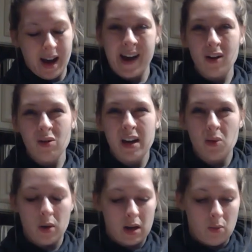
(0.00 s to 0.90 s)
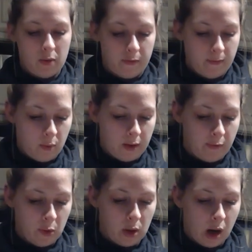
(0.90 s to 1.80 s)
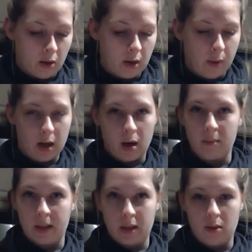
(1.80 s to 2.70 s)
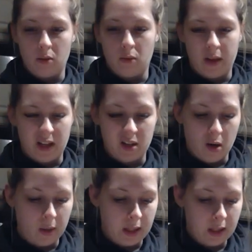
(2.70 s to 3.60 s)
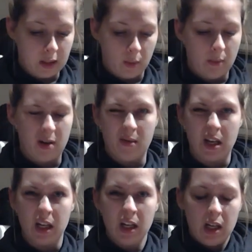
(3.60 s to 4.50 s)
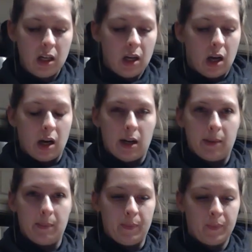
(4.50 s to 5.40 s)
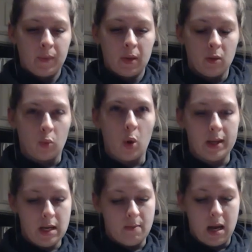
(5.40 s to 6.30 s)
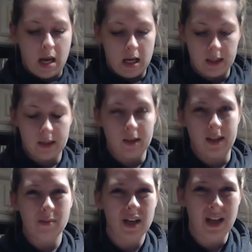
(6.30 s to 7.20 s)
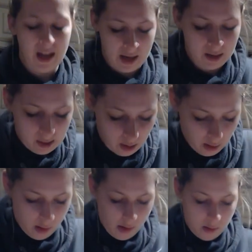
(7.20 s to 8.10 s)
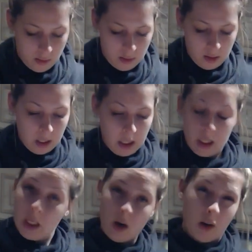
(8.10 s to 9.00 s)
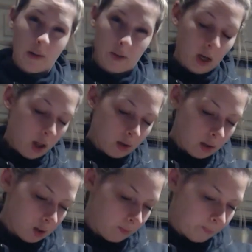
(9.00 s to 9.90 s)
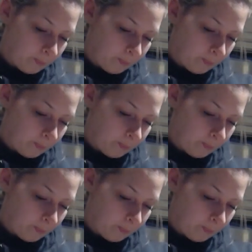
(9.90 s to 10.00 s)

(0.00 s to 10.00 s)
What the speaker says: I don't like working with food coloring when it comes to like dough like this where I'm going to be rolling it in my hands, because then my hands turn all different colors.